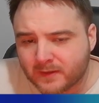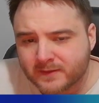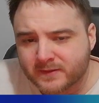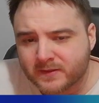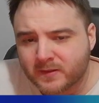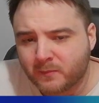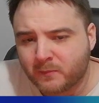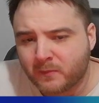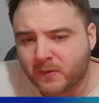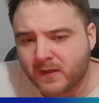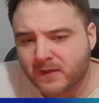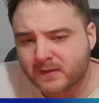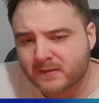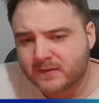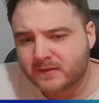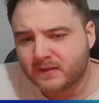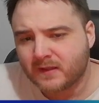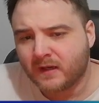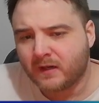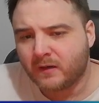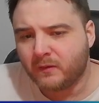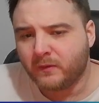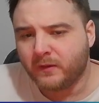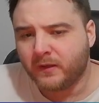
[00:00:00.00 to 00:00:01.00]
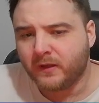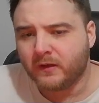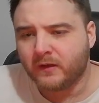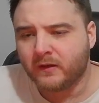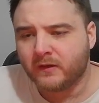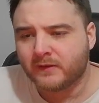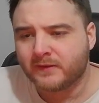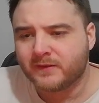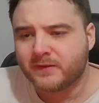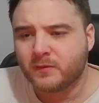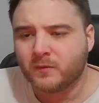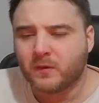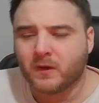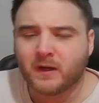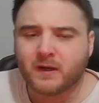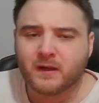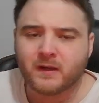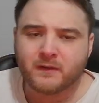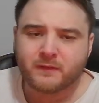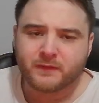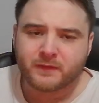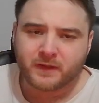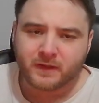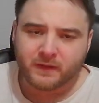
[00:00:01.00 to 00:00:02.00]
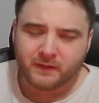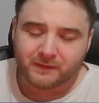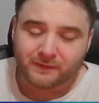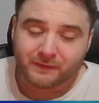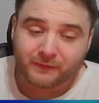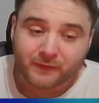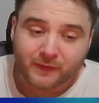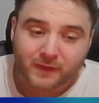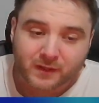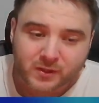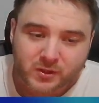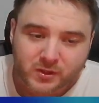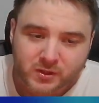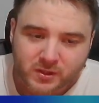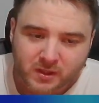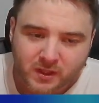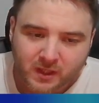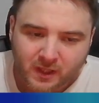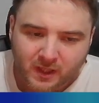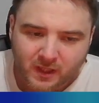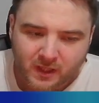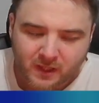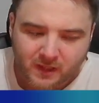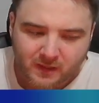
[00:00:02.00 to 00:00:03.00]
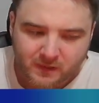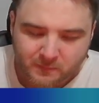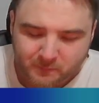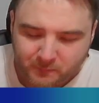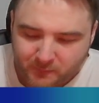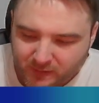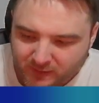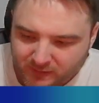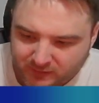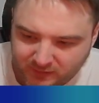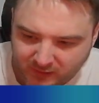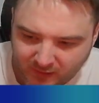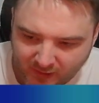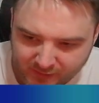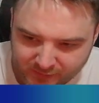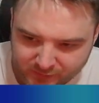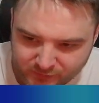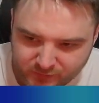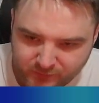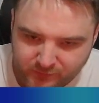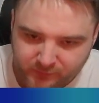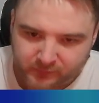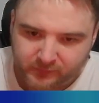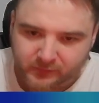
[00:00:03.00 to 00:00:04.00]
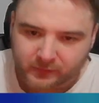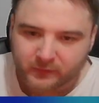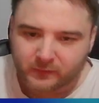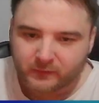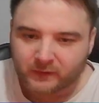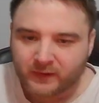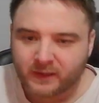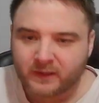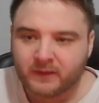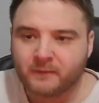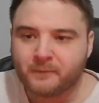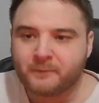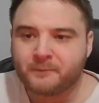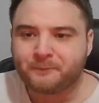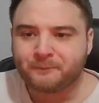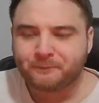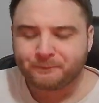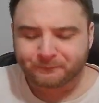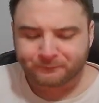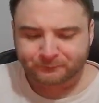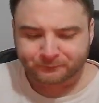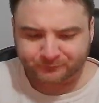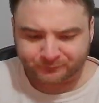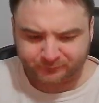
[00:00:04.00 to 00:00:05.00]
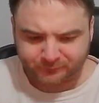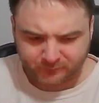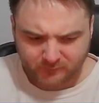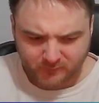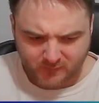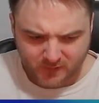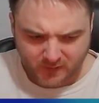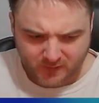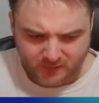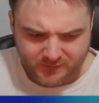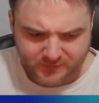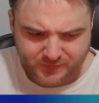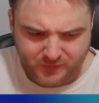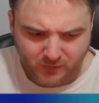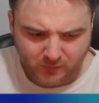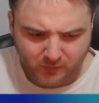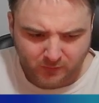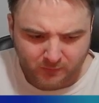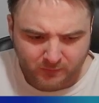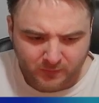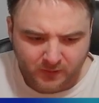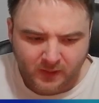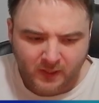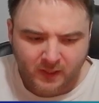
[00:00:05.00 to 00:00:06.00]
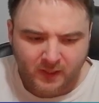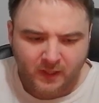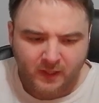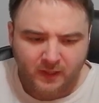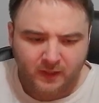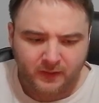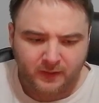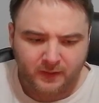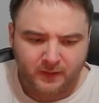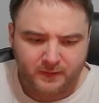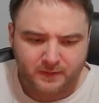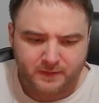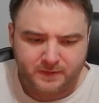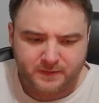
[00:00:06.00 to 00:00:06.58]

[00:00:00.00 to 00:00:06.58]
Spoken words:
the best area to IFK fish in pet catcher, right? So here's